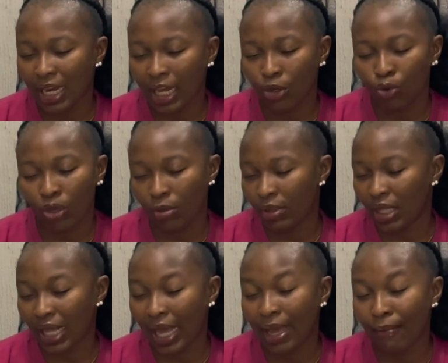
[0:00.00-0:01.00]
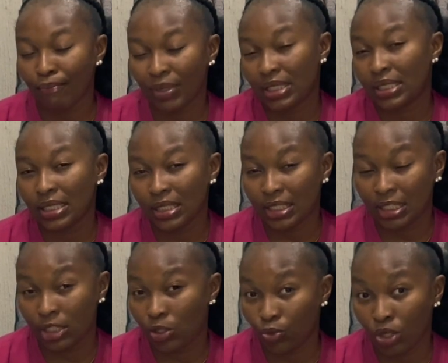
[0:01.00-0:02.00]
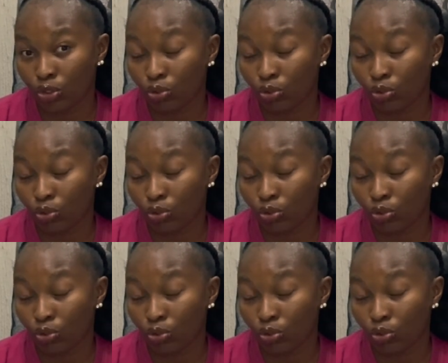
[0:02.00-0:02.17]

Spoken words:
and annoying me that I am missing this week.